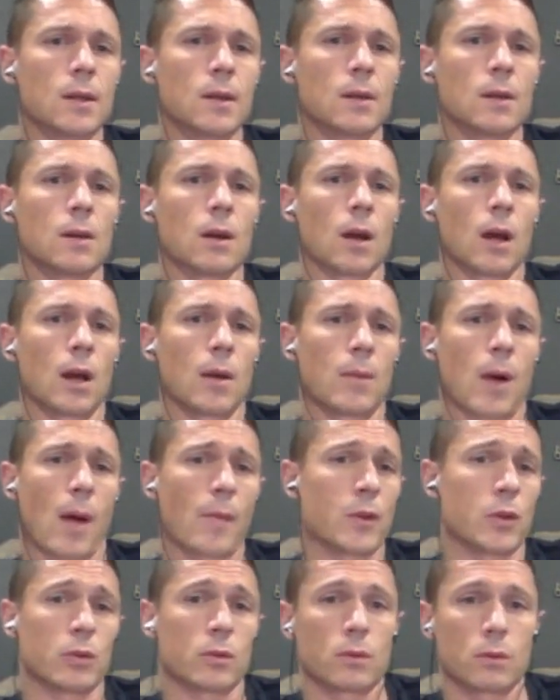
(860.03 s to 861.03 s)

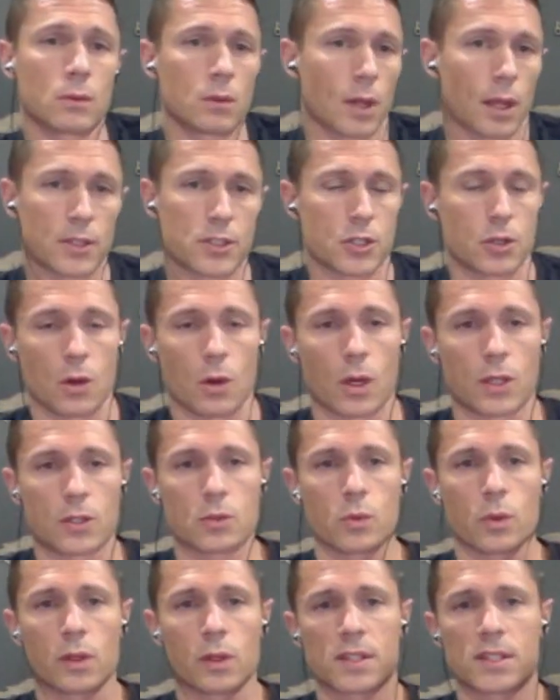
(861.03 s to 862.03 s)
As you know, I
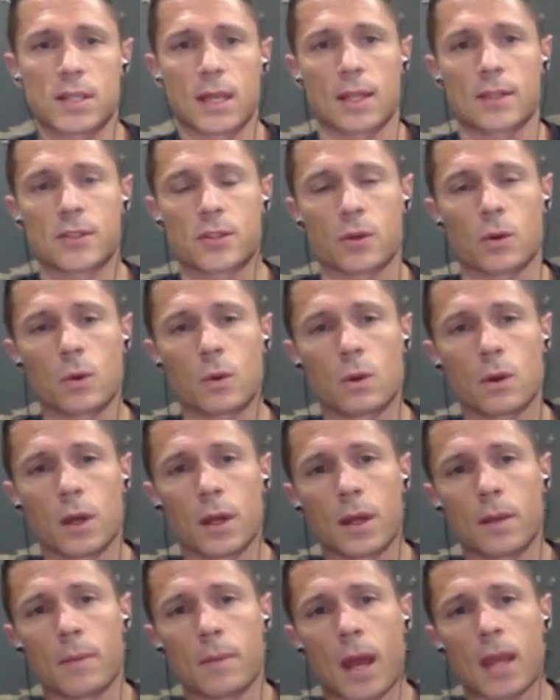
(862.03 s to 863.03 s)
do real estate. So
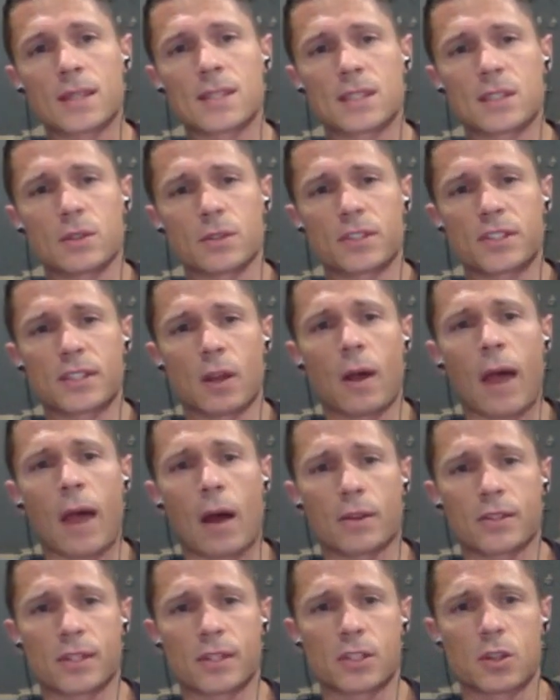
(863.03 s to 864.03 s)
I still sell
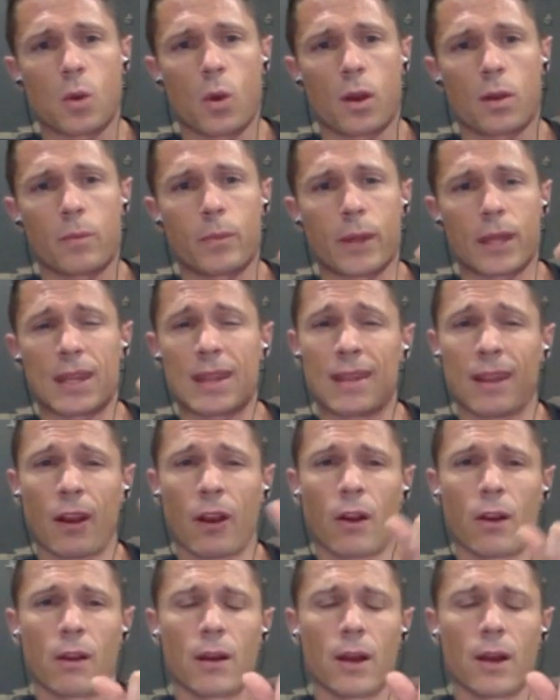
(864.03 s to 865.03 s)
houses quite a bit in
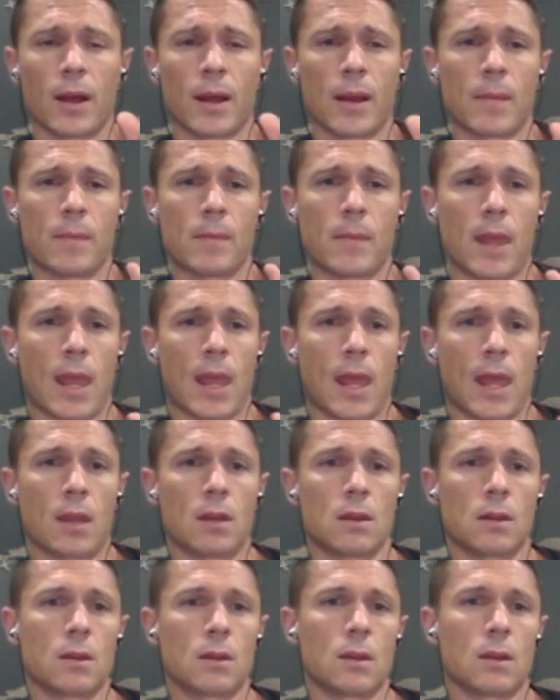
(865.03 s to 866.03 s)
there.
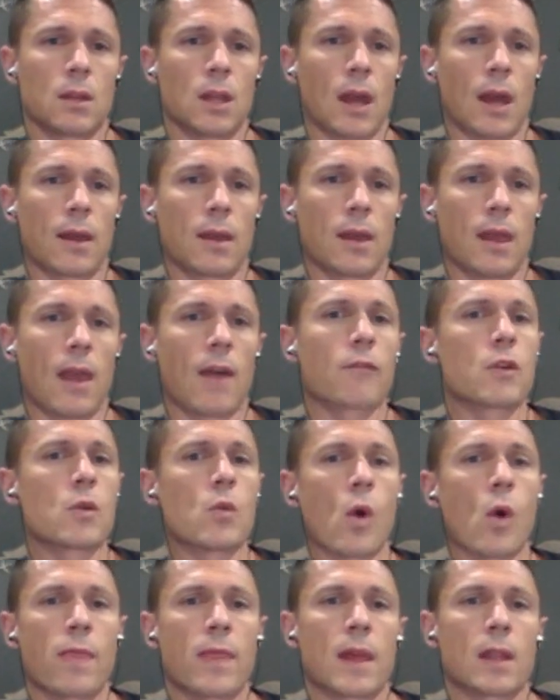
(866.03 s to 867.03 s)
And
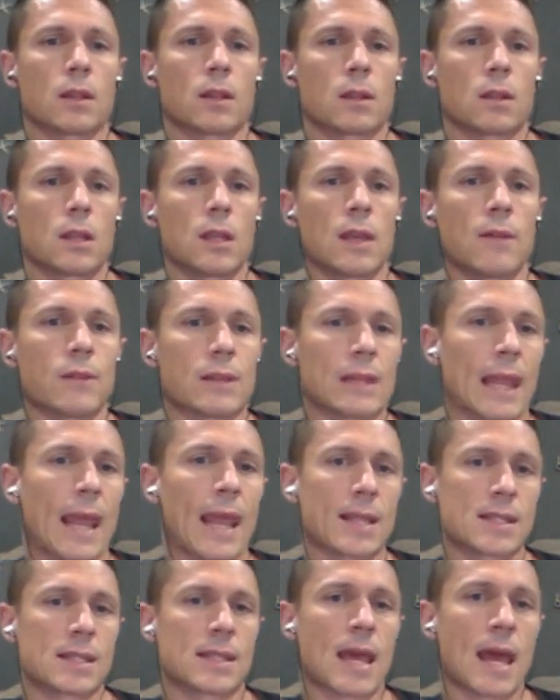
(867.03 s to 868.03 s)
everyone that even
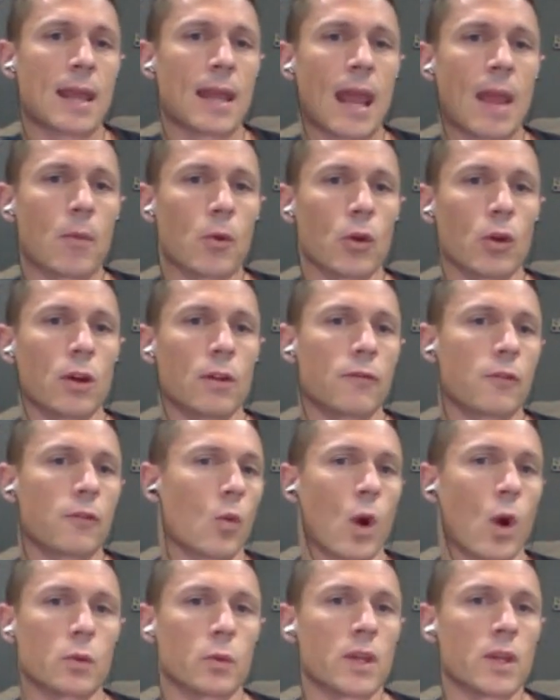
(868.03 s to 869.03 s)
lands in that neighborhood for
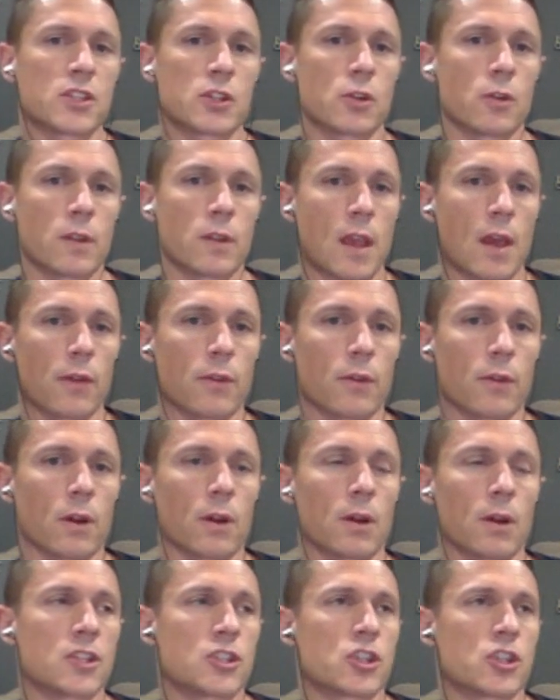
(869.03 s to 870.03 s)
one reason or the
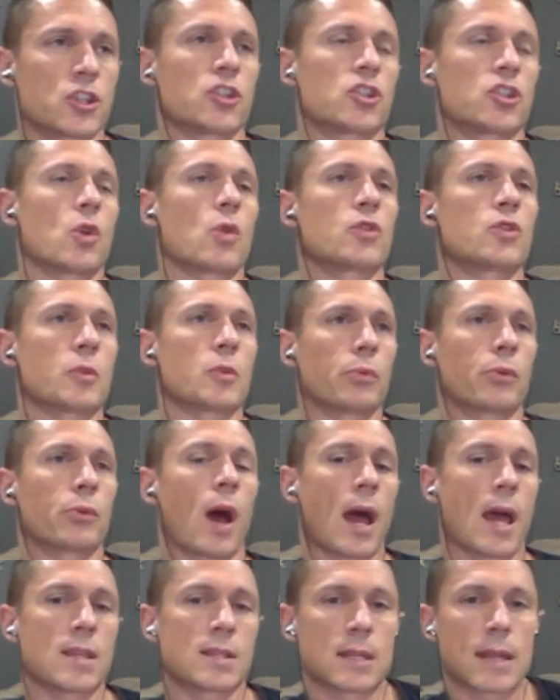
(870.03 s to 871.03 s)
other is just so
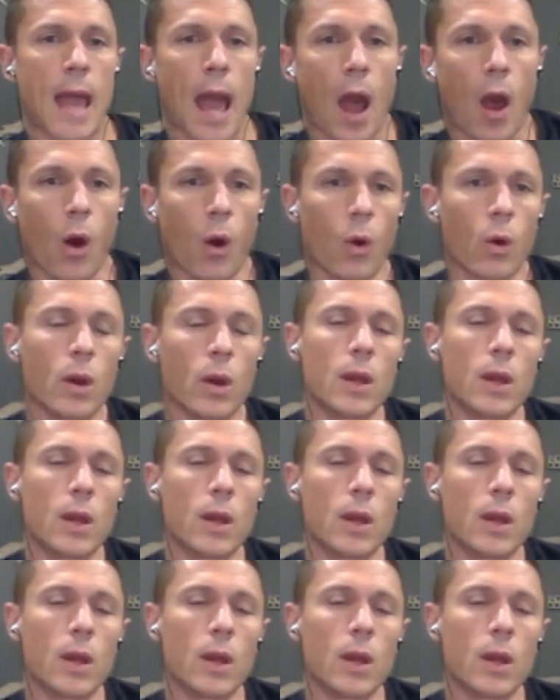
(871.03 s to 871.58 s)
surprised at how